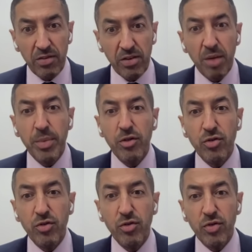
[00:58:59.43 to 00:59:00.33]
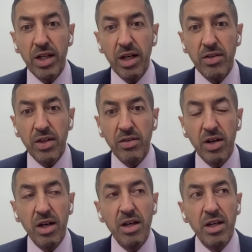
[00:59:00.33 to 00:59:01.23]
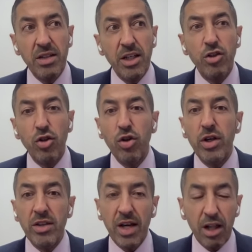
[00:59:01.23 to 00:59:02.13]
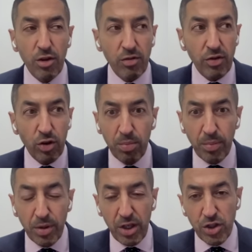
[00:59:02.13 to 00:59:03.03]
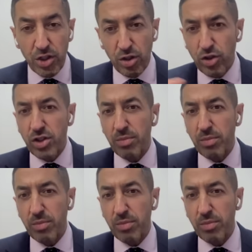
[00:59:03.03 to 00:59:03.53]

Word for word: as companies realize that they need to look at the health of their whole population,